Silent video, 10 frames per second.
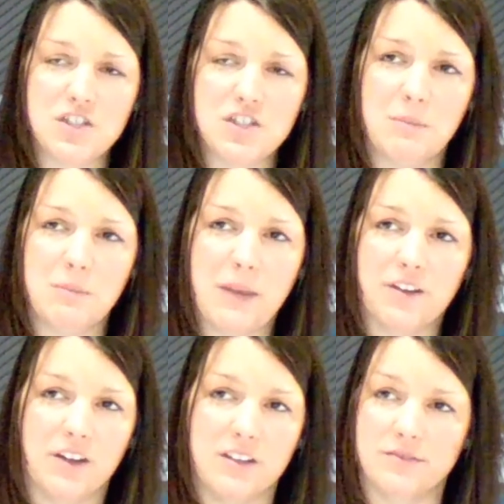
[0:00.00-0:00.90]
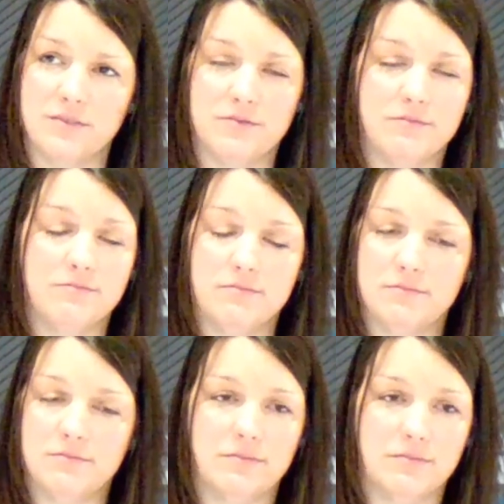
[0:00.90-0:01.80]
just a matter of
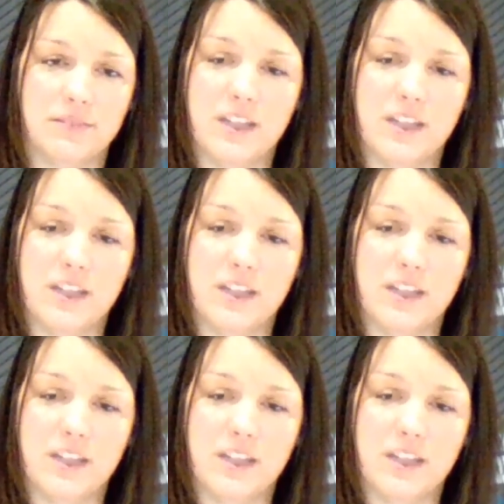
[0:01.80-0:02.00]
getting